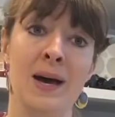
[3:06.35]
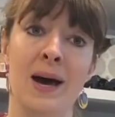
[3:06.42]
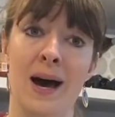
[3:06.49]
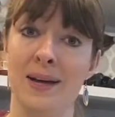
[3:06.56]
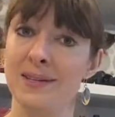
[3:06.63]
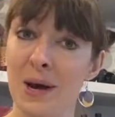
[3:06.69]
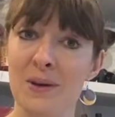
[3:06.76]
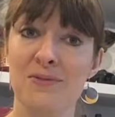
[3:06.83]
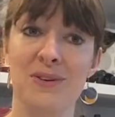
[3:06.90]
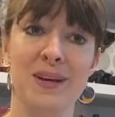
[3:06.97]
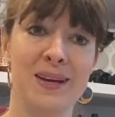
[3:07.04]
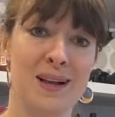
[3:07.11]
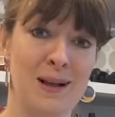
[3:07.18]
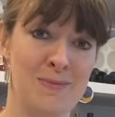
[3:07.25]
and
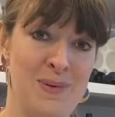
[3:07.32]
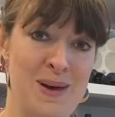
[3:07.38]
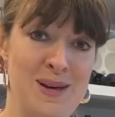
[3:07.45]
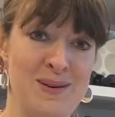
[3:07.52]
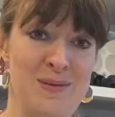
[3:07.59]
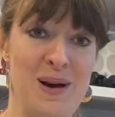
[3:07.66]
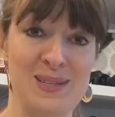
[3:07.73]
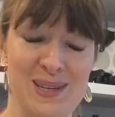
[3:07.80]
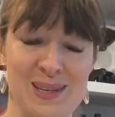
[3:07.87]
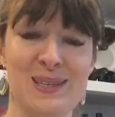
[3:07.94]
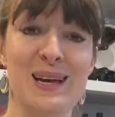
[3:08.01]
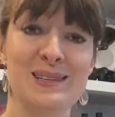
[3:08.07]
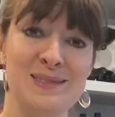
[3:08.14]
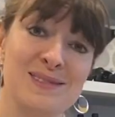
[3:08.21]
hopefully it could be a
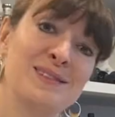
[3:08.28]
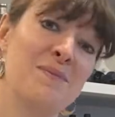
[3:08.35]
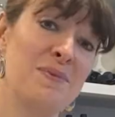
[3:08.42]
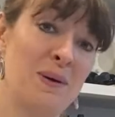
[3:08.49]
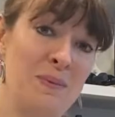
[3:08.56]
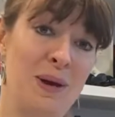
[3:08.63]
success and something